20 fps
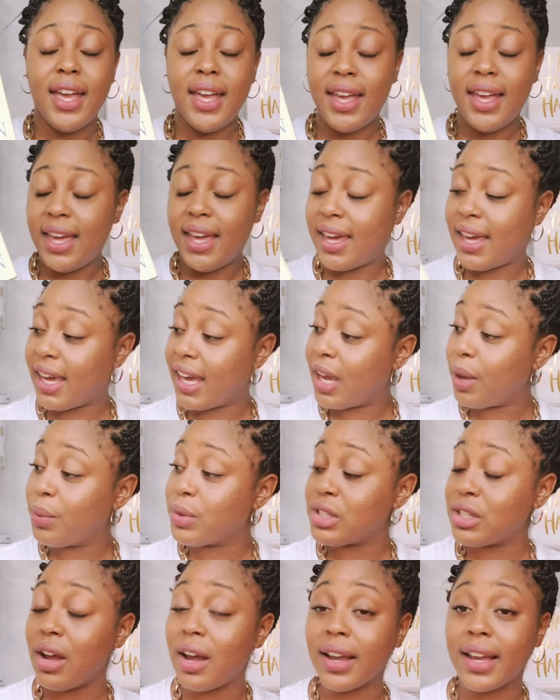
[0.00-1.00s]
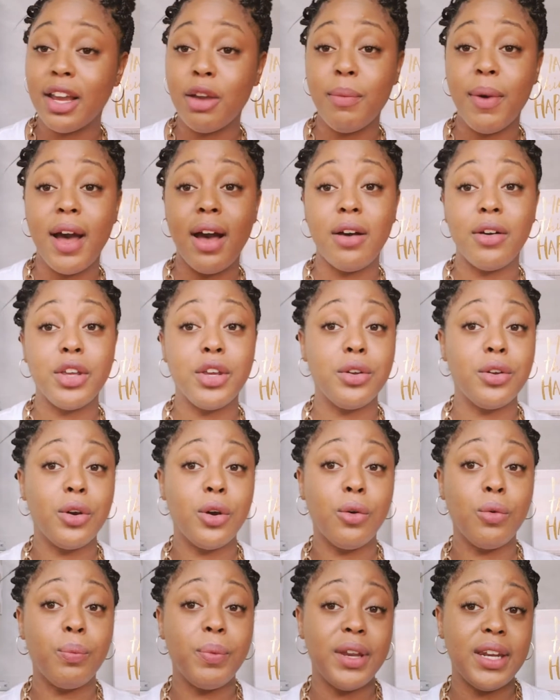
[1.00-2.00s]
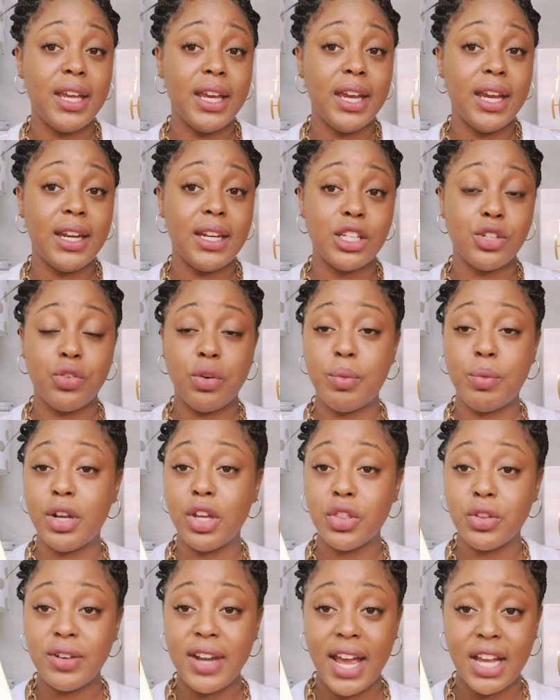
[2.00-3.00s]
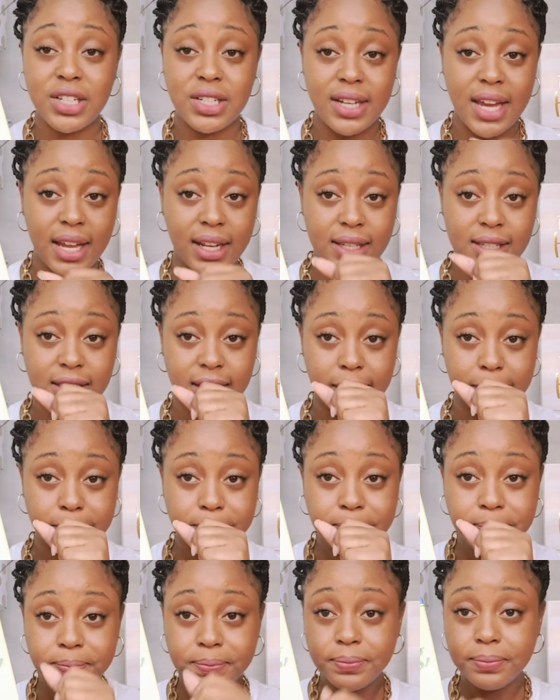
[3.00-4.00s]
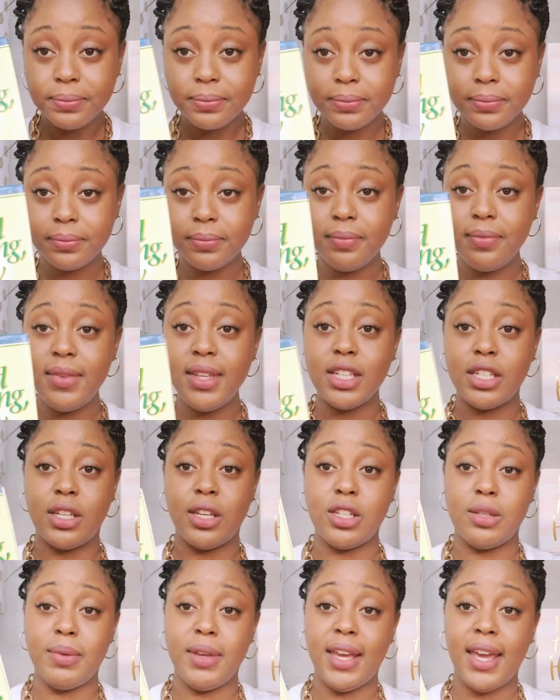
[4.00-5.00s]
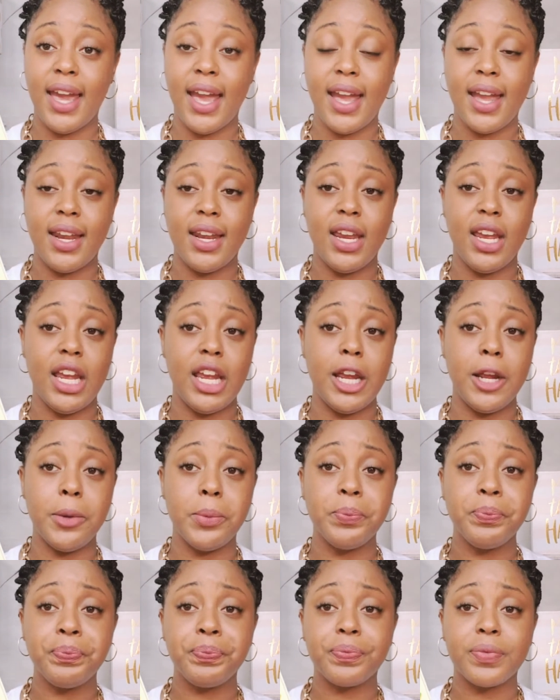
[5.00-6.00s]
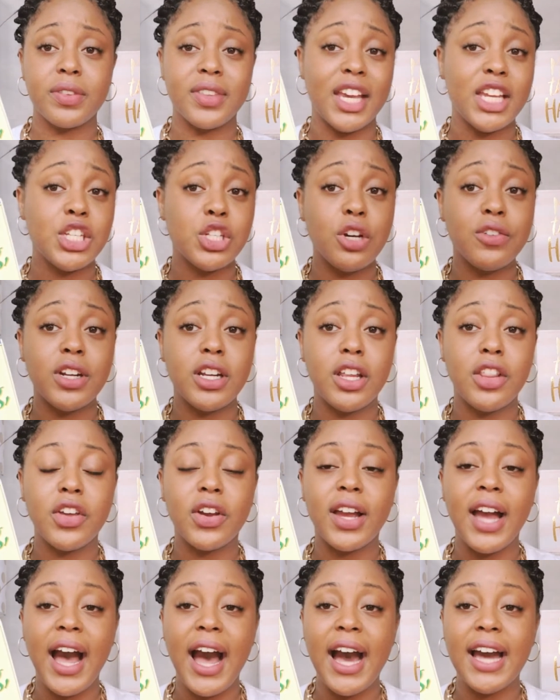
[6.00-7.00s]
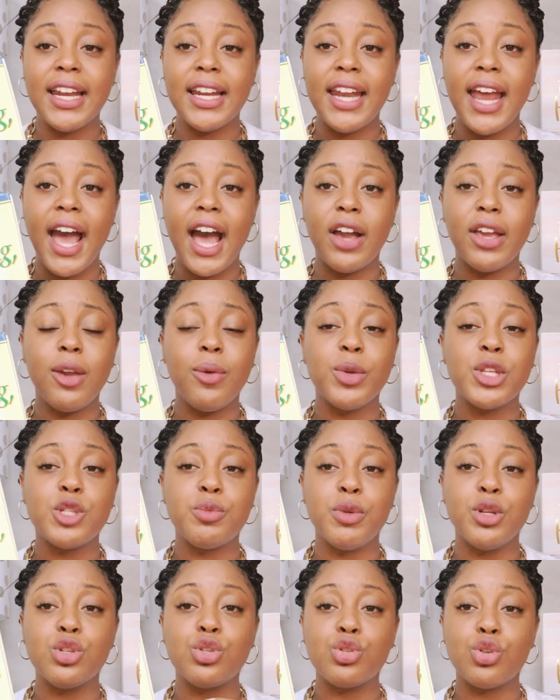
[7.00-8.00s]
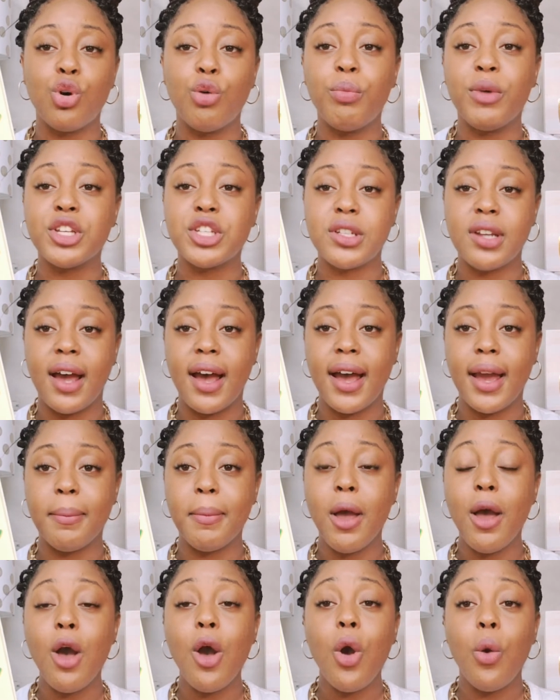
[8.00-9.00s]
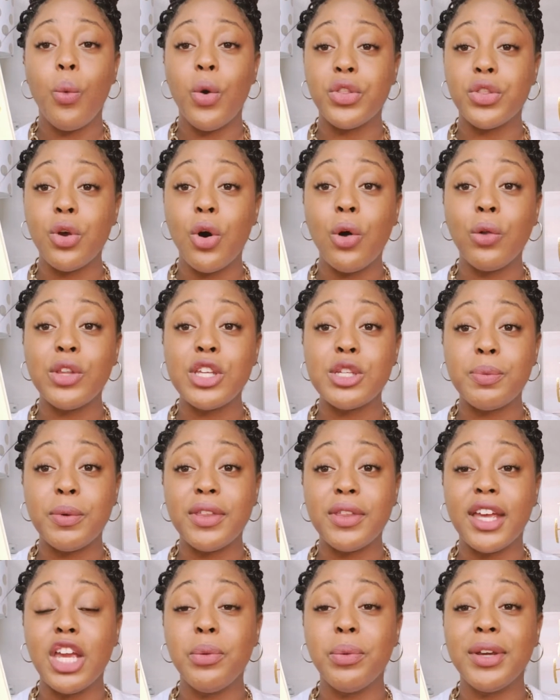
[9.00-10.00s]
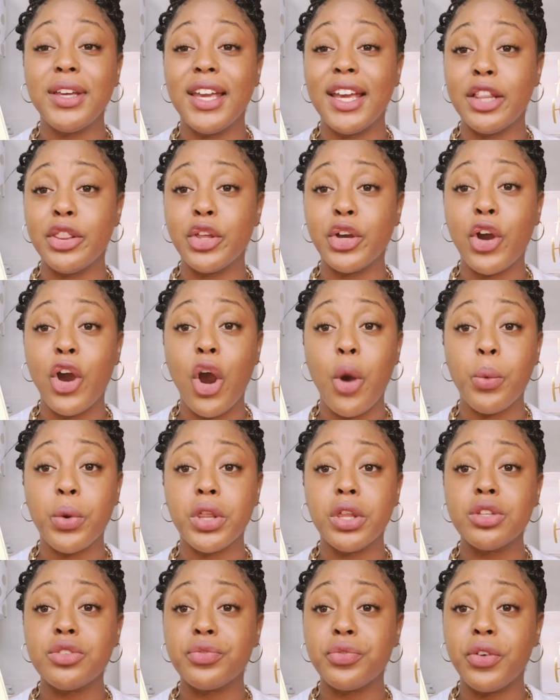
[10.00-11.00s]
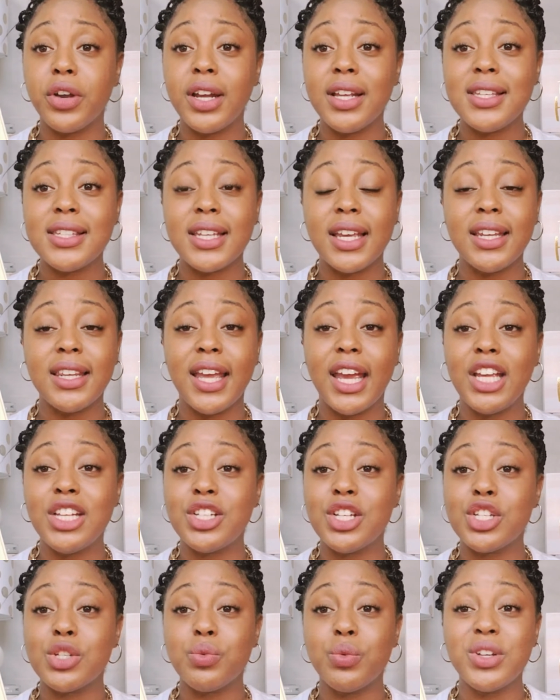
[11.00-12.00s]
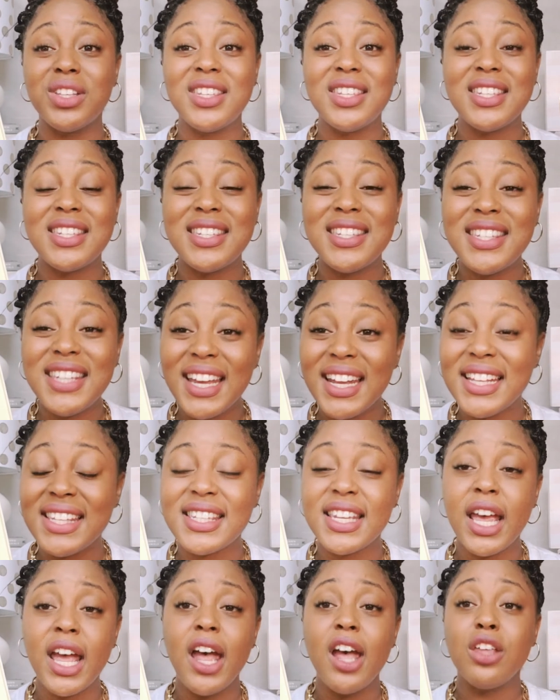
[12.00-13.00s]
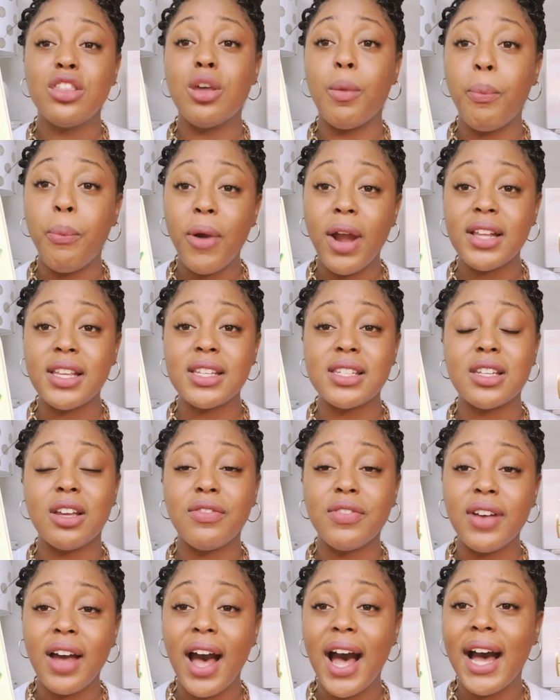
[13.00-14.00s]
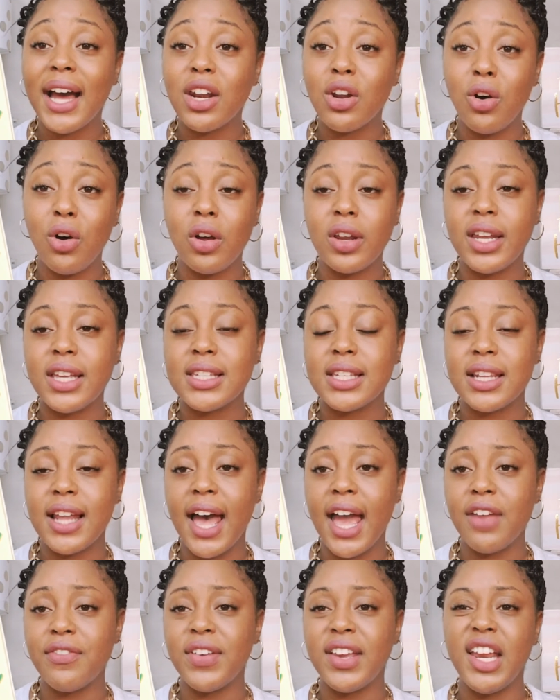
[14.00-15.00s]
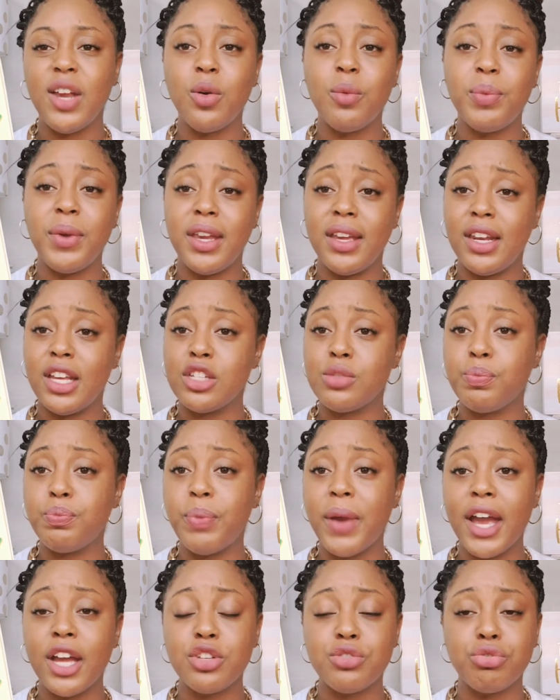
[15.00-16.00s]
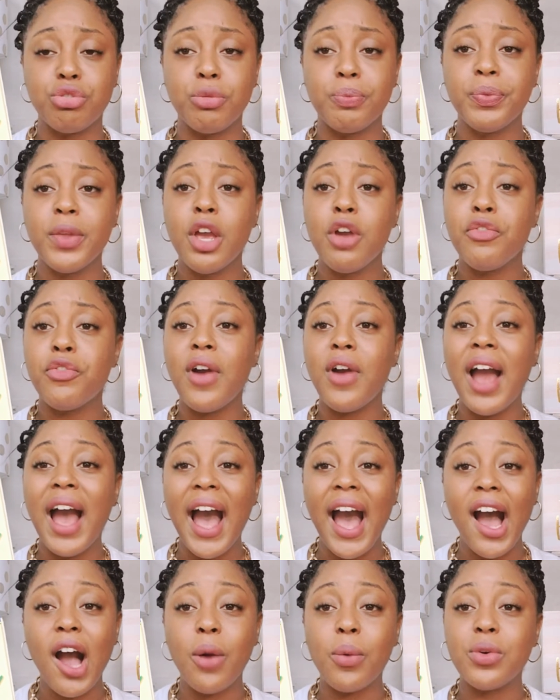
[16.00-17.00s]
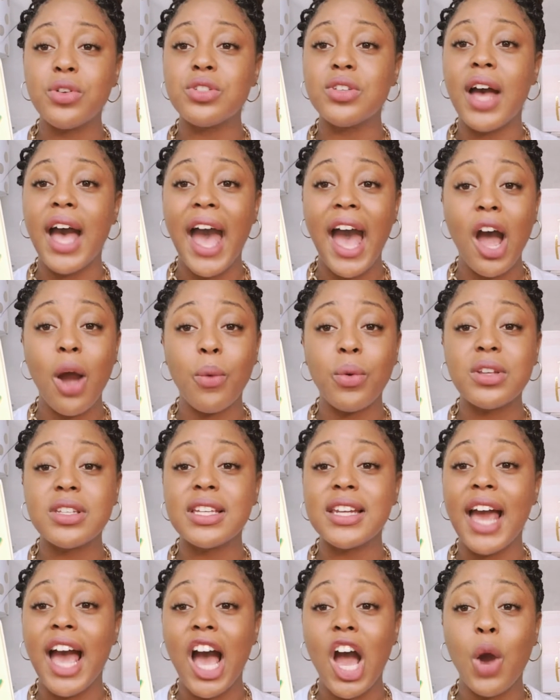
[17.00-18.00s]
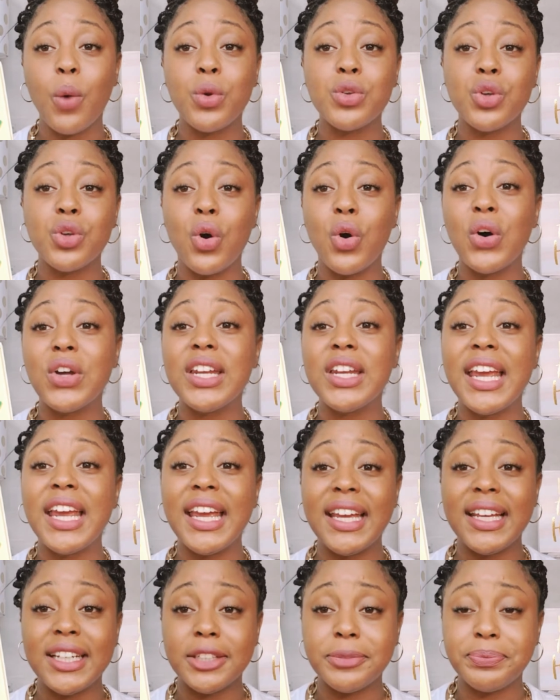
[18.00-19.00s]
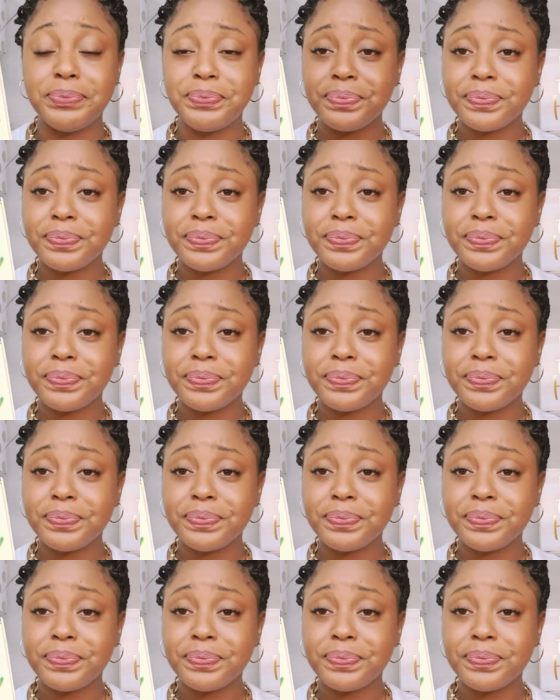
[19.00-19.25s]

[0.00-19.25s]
He was talking about, you know, Benny Hinn is from another nationality. Excuse me, and he they served another God and how he would spend so much time with the Holy Spirit that he would get in the car with his friends and they just would sense the presence of God on his life. And he would be in his bedroom for hours, hours, and hours on end